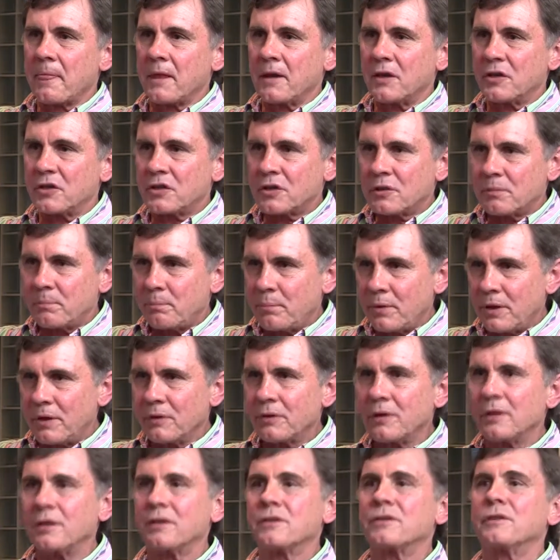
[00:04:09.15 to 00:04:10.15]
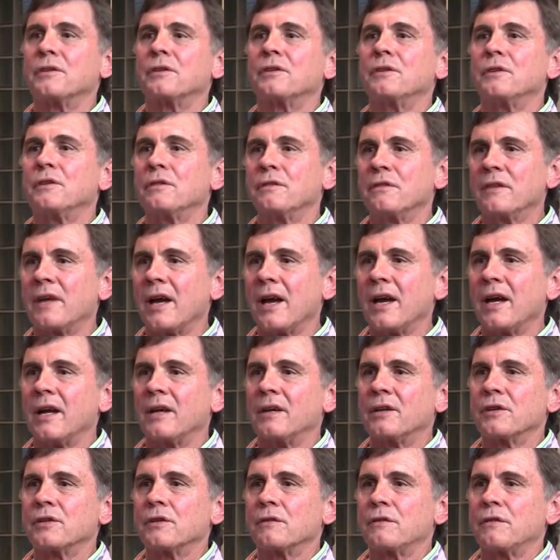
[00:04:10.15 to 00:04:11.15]
experience that you've
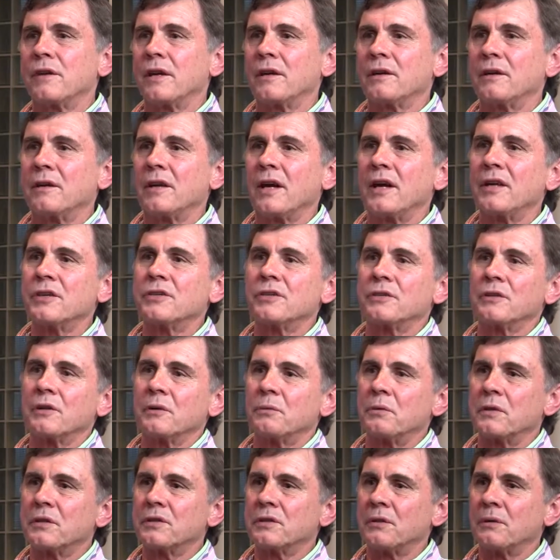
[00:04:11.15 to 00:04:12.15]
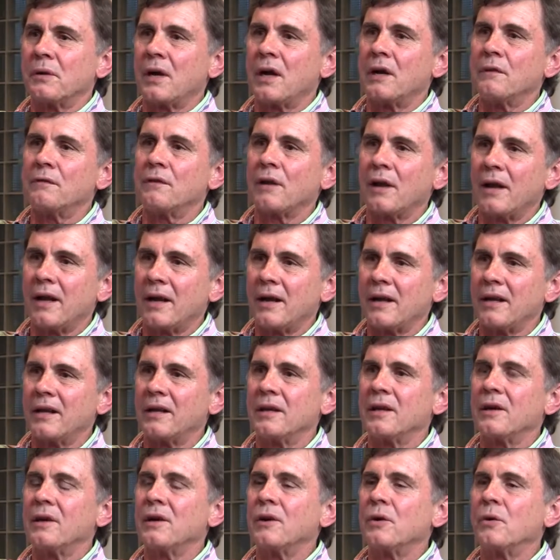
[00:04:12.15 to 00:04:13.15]
gained as a foundation on which to overlay